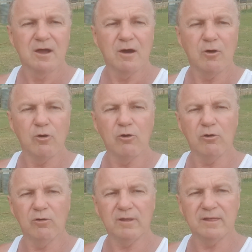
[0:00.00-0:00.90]

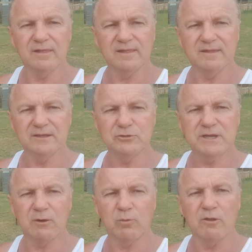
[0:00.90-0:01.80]
Or you
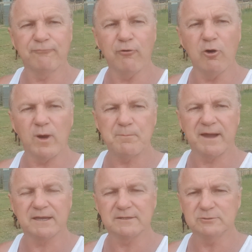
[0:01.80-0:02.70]
get one of the four-way
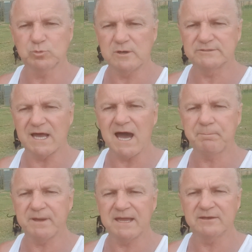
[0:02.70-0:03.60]
bucket is where it's
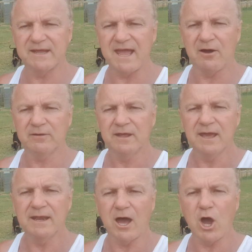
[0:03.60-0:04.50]
up and down
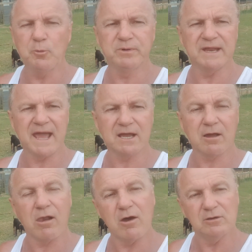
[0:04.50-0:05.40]
and open and
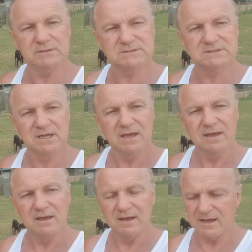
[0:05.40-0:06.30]
close.
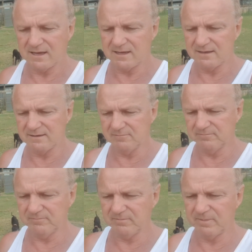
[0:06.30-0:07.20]

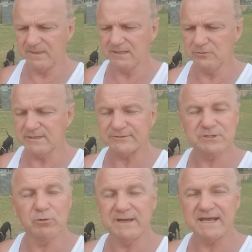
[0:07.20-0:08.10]
You get
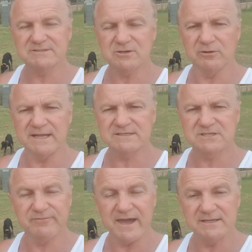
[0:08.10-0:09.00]
some on
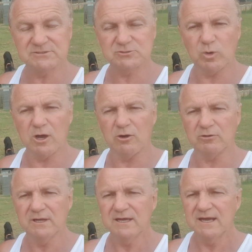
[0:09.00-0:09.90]
excavators as
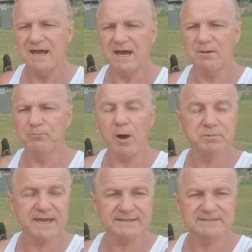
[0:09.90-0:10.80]
well.
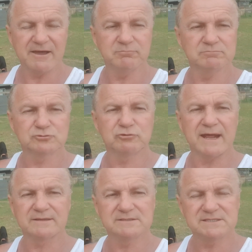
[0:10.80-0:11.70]
Bobcats have them,
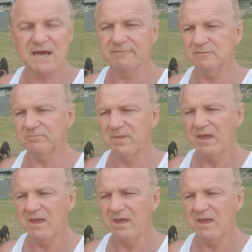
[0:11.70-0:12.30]
tractors have them.